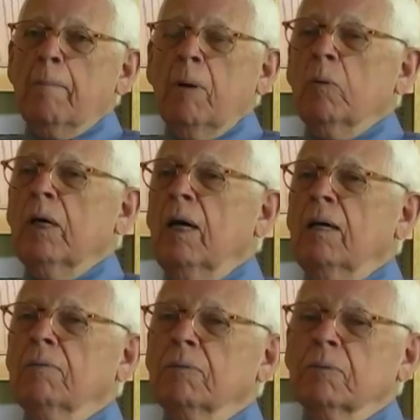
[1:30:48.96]
But we
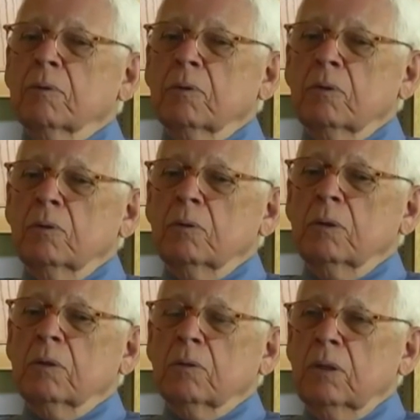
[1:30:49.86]
have
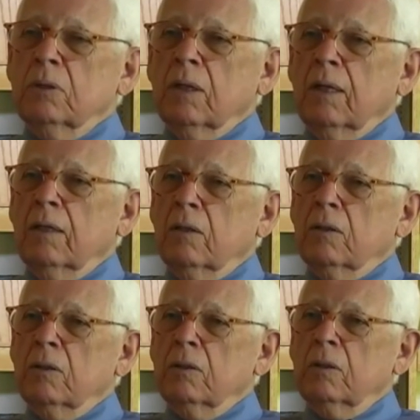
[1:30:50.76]
to increasingly
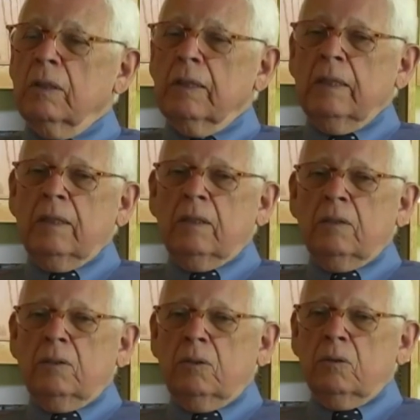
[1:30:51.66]
learn
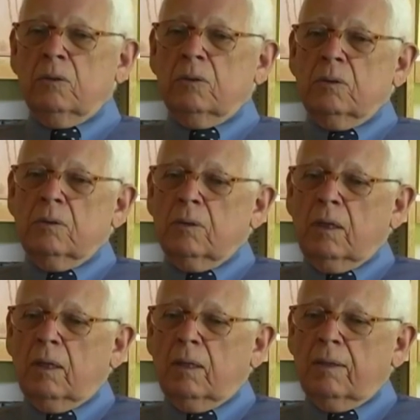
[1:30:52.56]
to
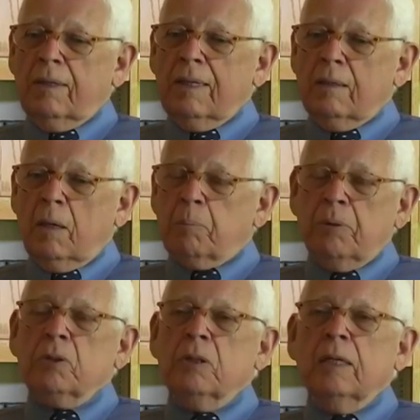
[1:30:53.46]

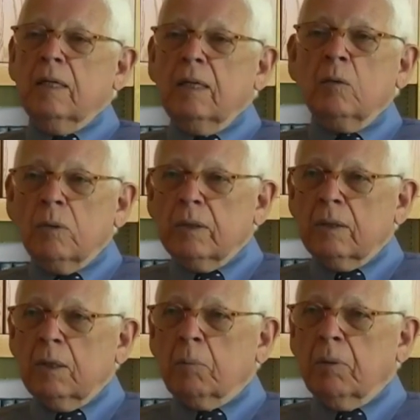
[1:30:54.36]
appreciate equally
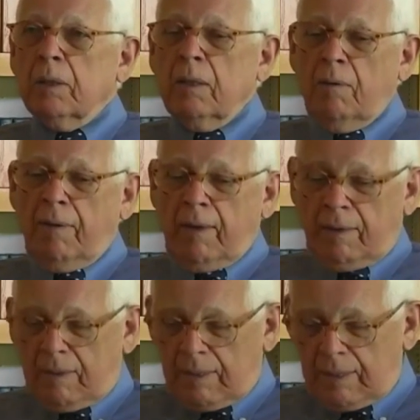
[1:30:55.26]
deeply
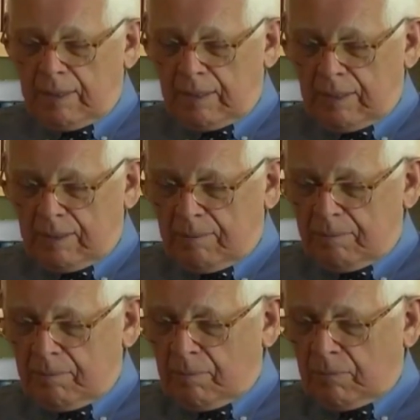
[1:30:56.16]
the
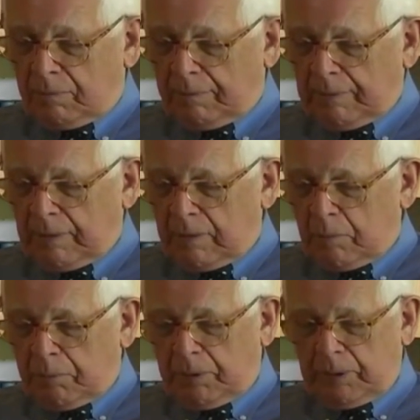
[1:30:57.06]

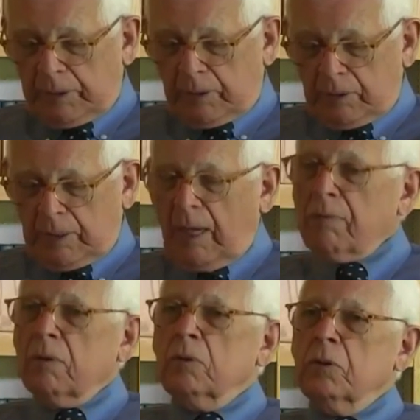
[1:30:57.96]
particular
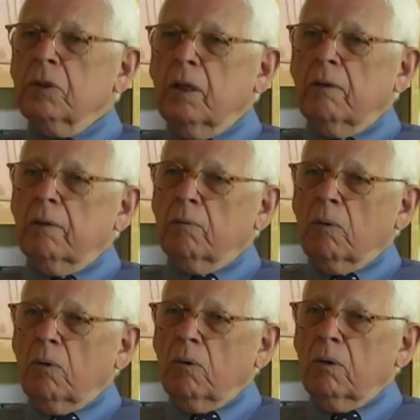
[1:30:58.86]
evolutionary
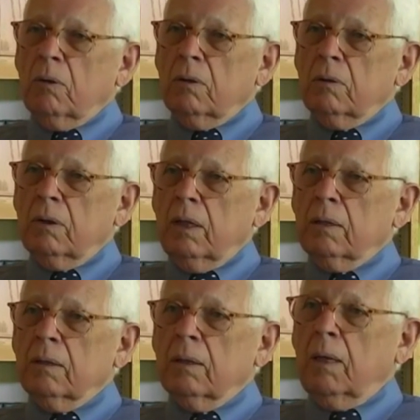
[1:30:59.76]
role
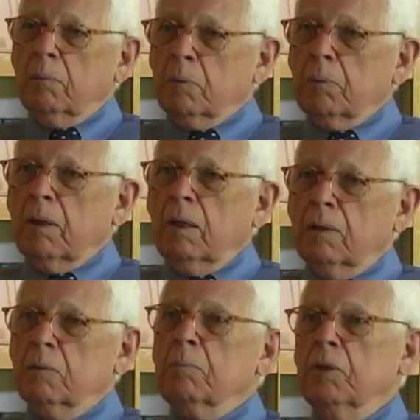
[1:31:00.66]
that
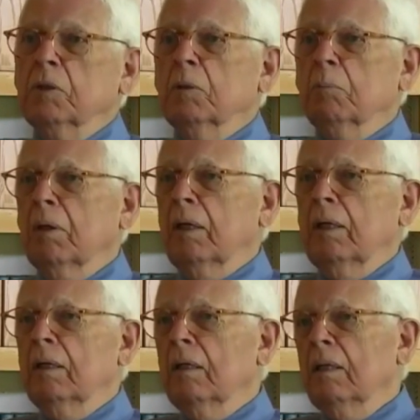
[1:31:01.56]
Abdu'l-Baha's mission
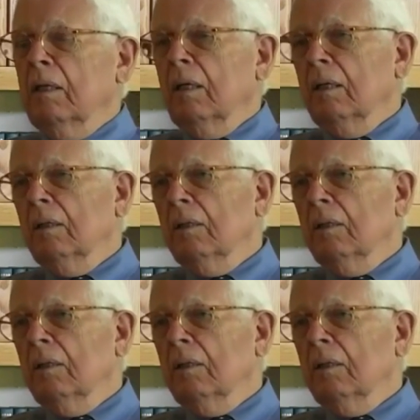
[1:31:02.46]
played in